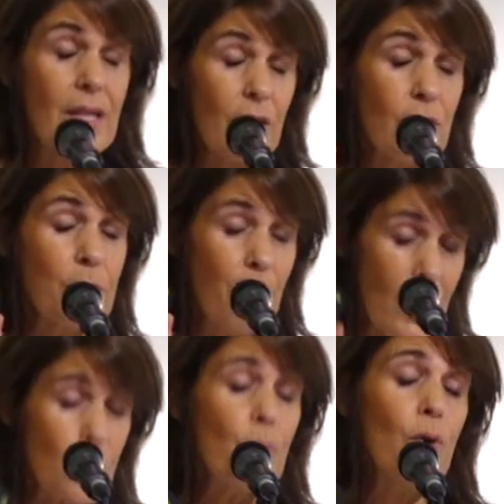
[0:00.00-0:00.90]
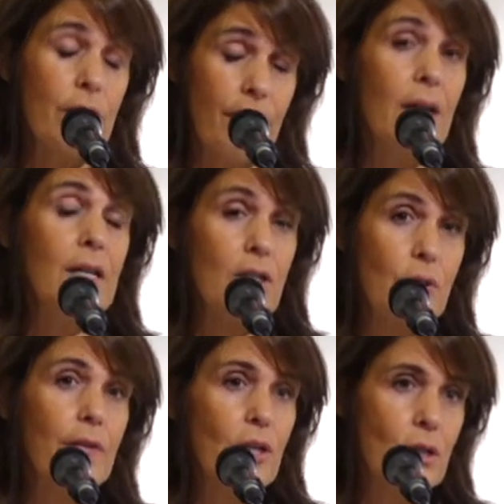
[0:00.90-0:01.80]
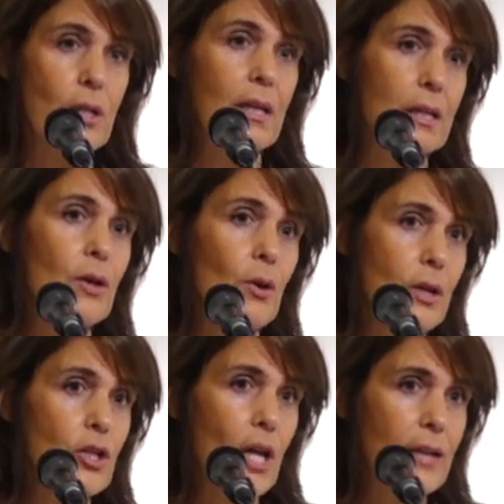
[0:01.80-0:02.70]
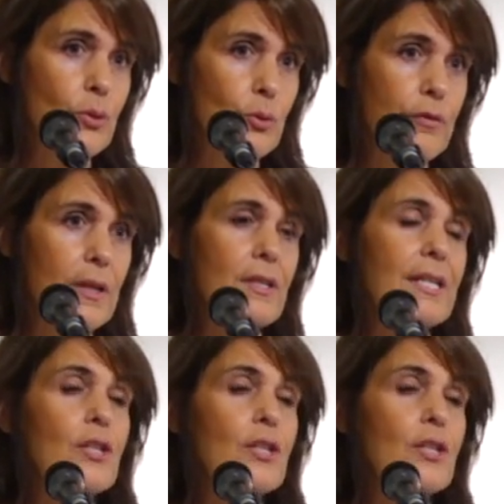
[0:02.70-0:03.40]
there is much more awareness of actually in the early childhood field,